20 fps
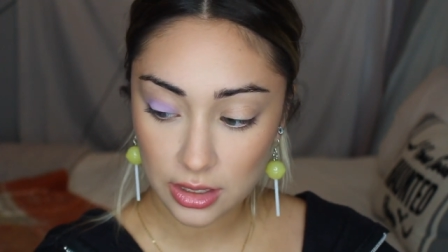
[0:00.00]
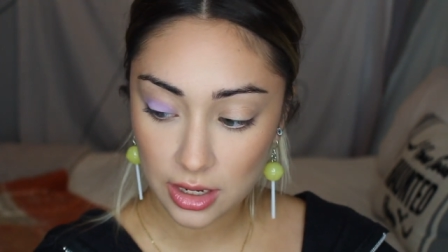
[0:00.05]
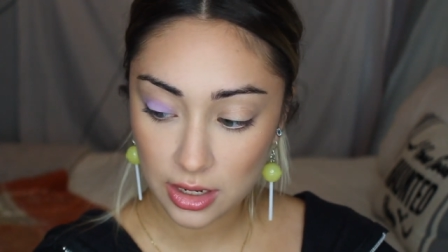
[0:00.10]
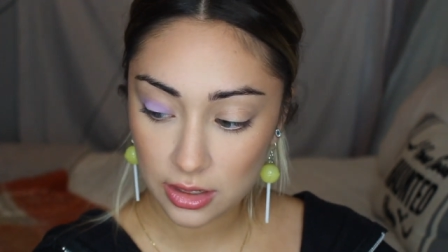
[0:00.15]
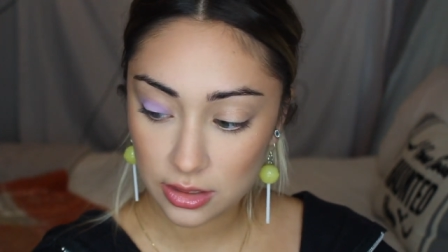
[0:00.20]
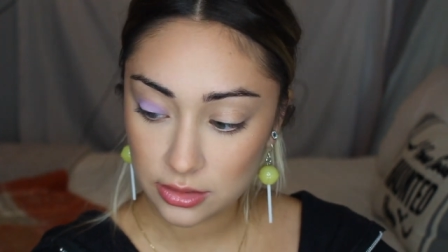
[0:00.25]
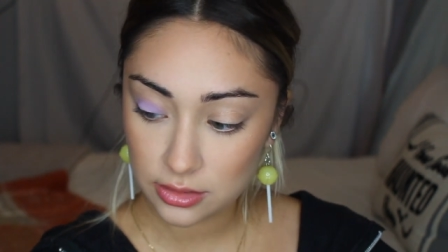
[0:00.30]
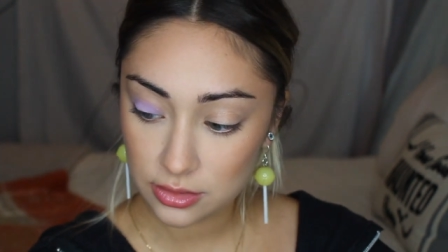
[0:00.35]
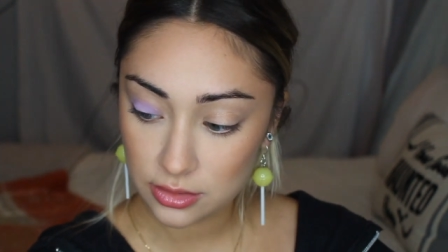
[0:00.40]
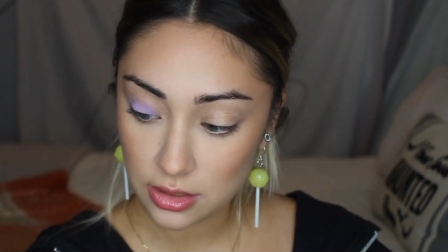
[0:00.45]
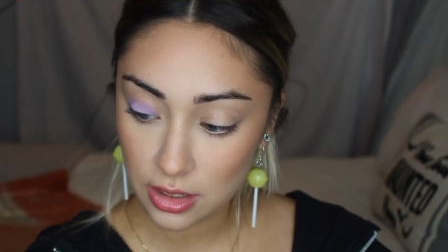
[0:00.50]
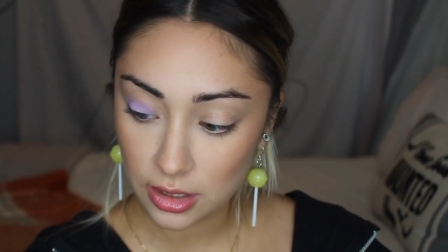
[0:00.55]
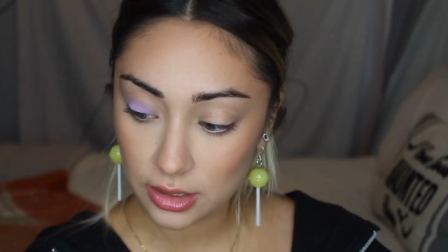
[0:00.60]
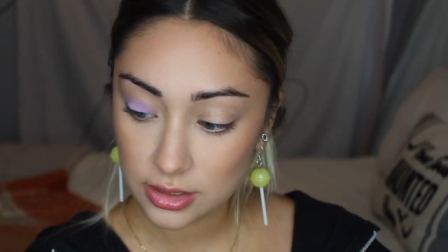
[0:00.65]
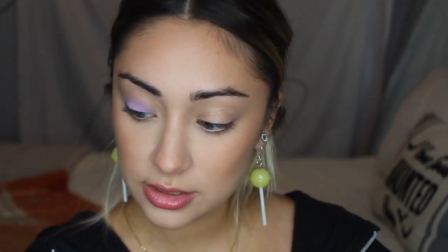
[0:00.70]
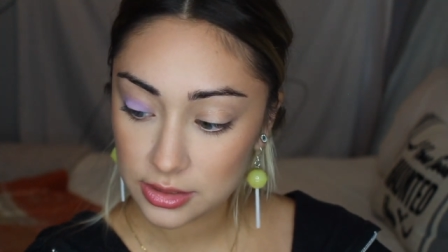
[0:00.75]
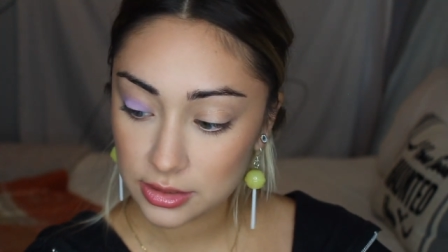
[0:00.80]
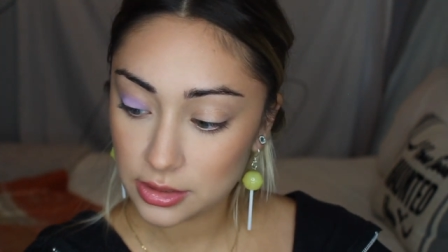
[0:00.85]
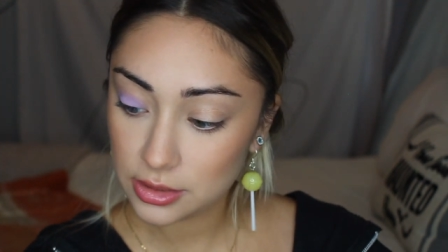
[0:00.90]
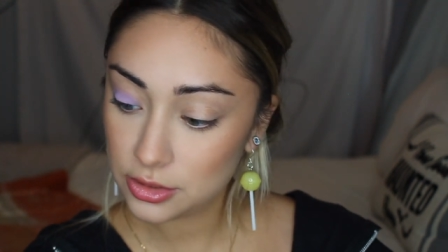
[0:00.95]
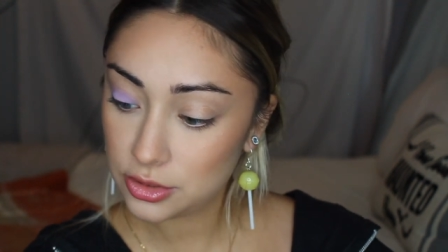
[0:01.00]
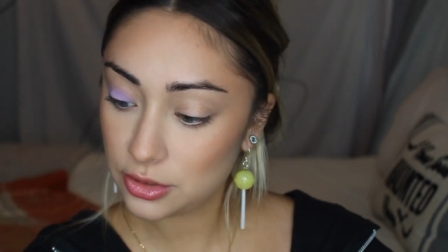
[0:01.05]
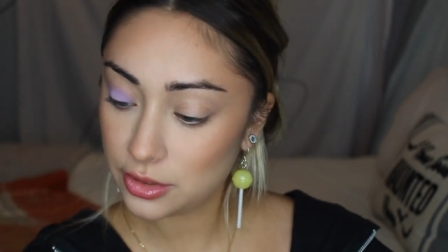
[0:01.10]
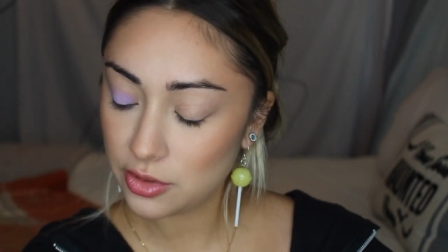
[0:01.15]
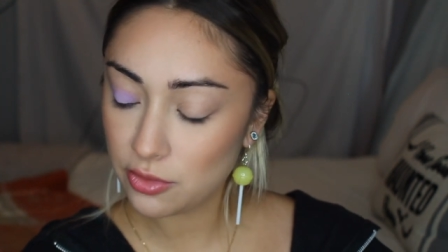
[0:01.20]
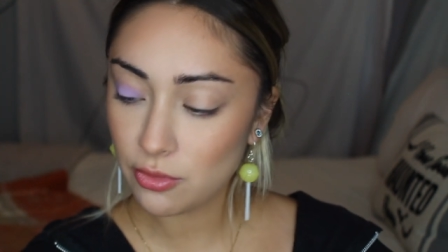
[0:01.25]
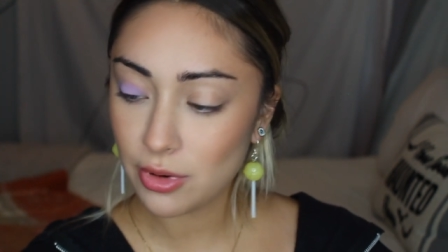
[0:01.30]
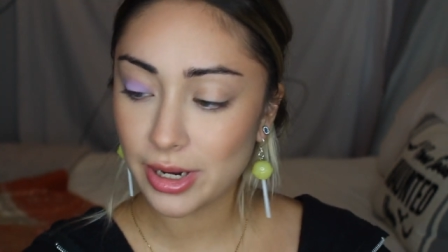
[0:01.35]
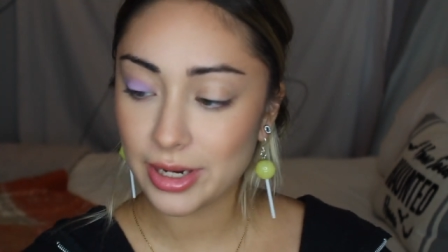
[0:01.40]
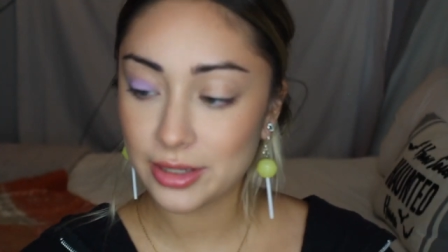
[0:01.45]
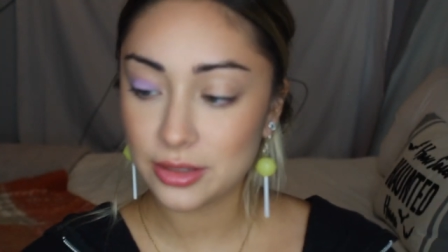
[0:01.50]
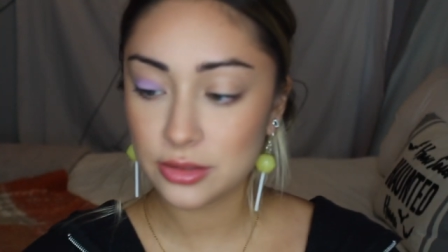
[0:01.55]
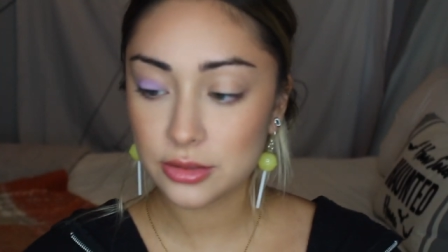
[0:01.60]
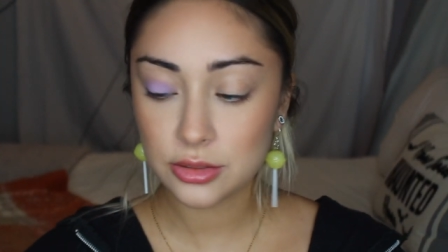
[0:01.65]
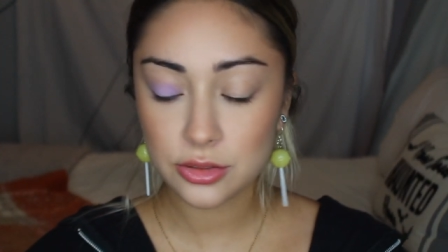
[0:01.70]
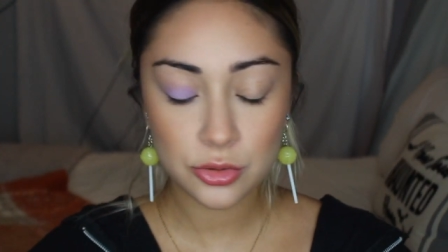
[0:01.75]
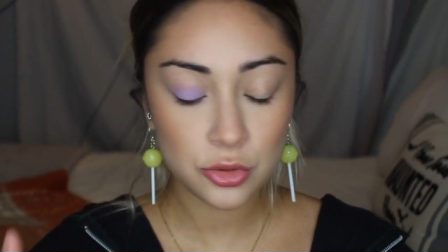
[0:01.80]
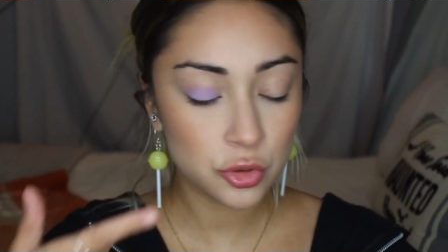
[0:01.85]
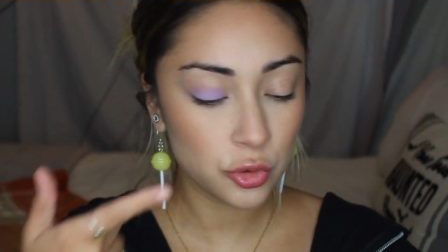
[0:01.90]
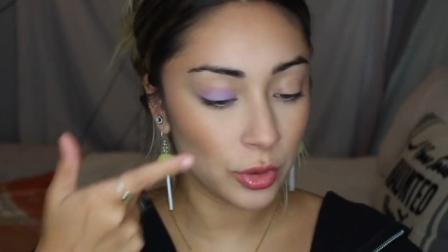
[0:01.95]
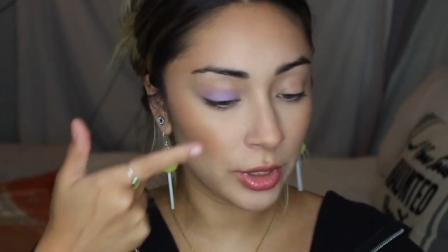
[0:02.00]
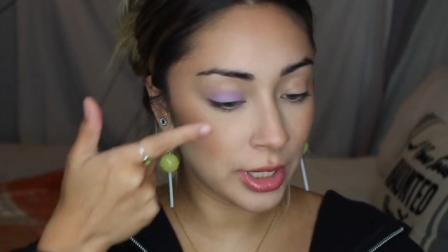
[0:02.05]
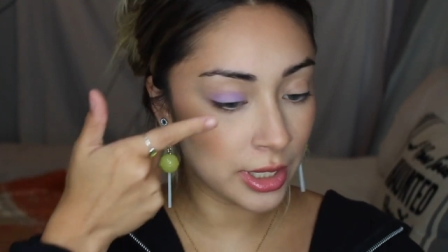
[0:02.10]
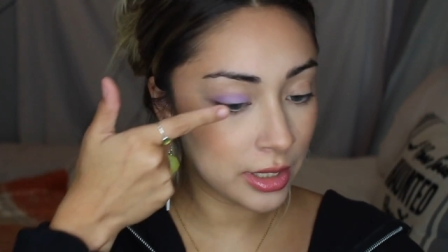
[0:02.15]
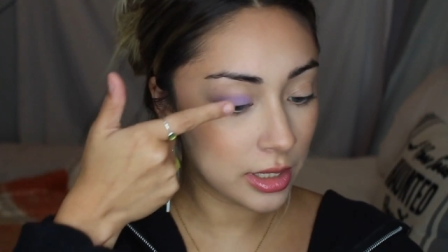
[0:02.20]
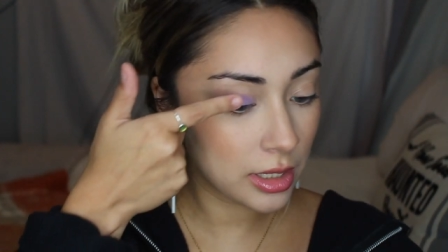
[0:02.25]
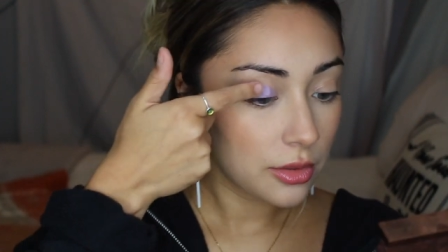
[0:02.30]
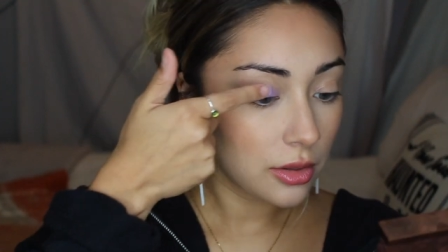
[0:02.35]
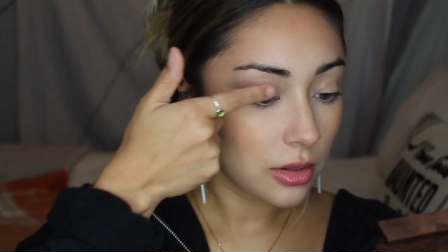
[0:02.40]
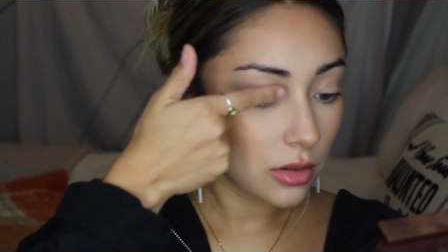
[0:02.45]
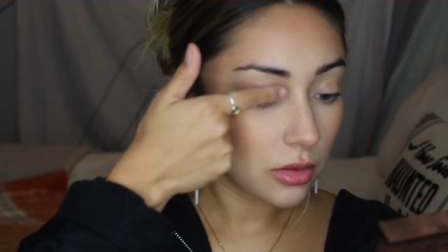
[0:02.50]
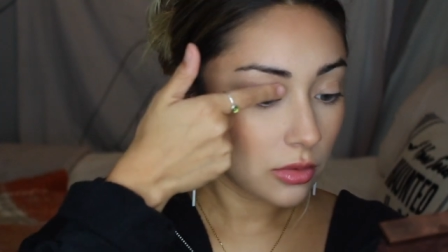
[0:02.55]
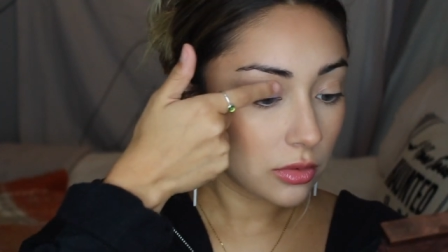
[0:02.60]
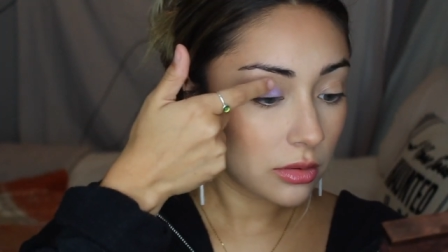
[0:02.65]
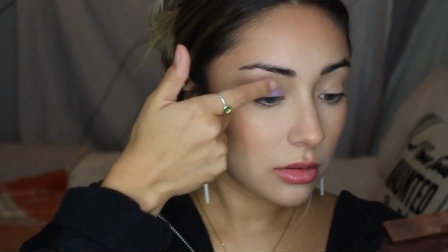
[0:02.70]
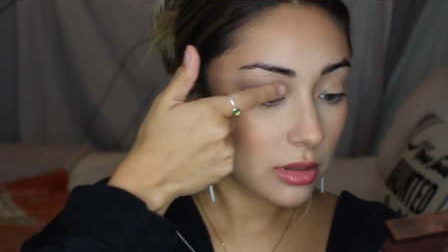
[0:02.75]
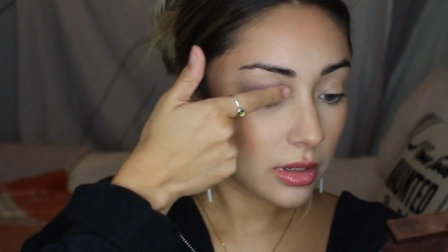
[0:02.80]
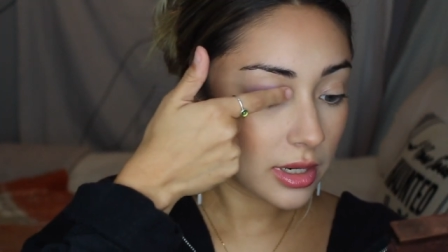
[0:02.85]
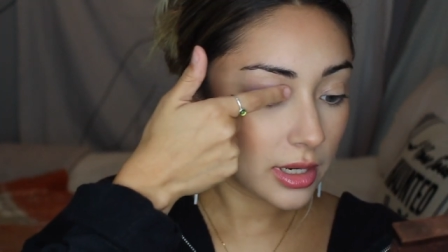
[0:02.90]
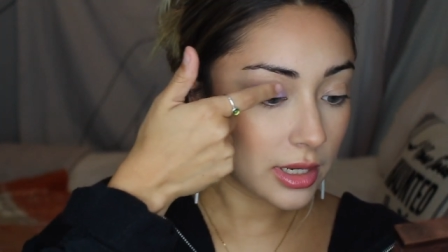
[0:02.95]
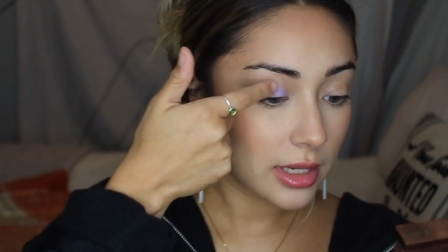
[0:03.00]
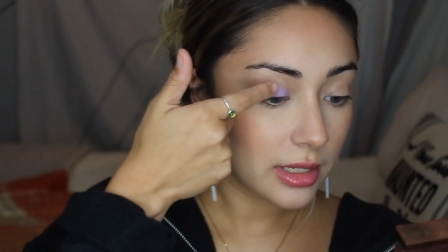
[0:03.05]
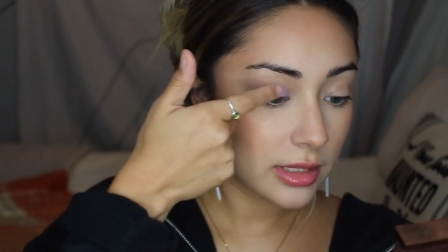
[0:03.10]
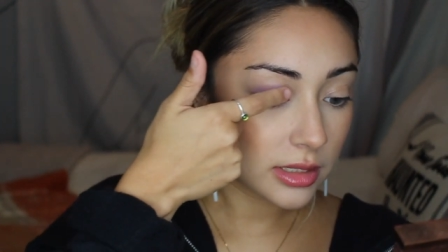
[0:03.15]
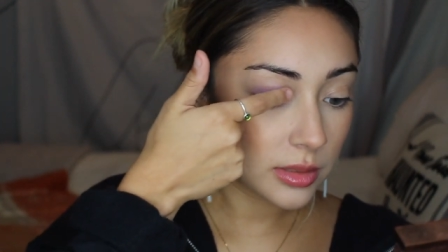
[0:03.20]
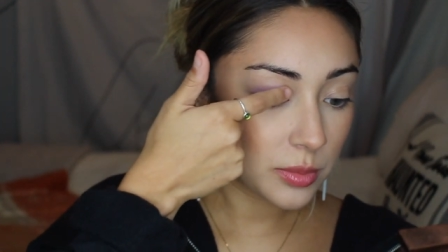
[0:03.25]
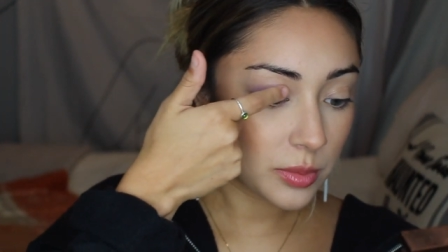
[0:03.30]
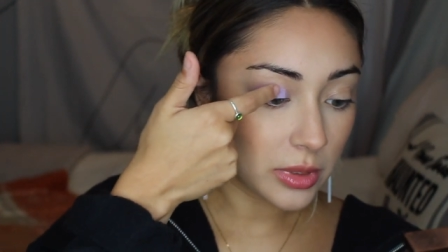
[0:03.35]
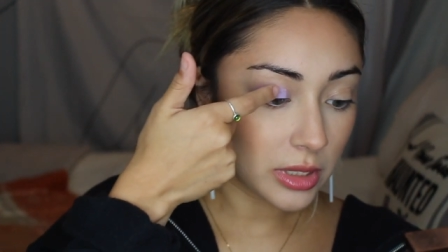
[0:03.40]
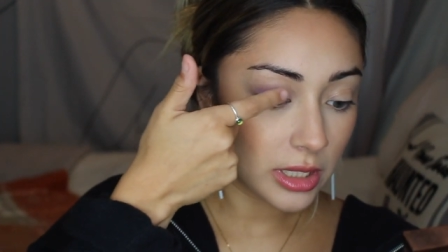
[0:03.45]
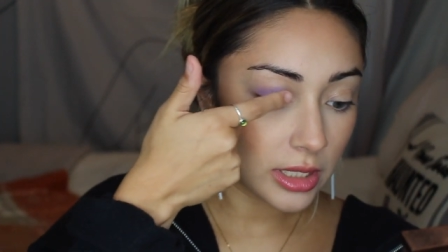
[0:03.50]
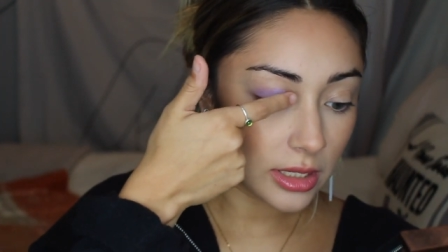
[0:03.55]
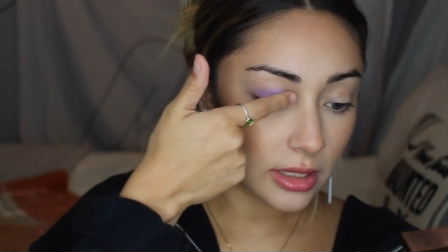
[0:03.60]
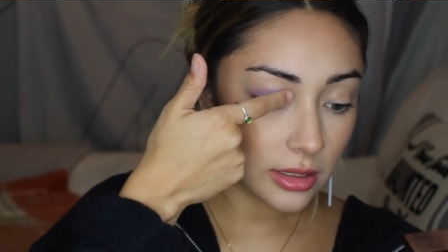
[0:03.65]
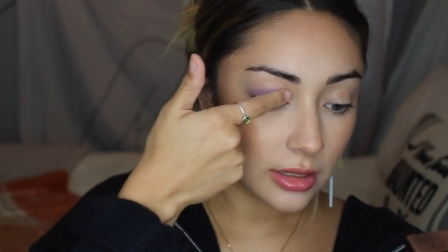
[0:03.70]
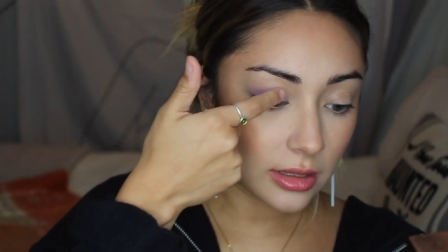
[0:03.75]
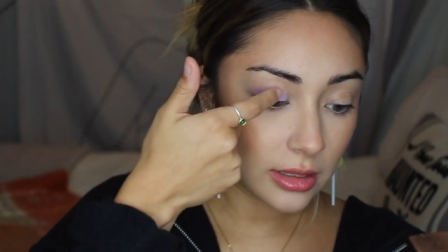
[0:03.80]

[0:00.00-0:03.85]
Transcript: I honestly took a while to join the whole craze, but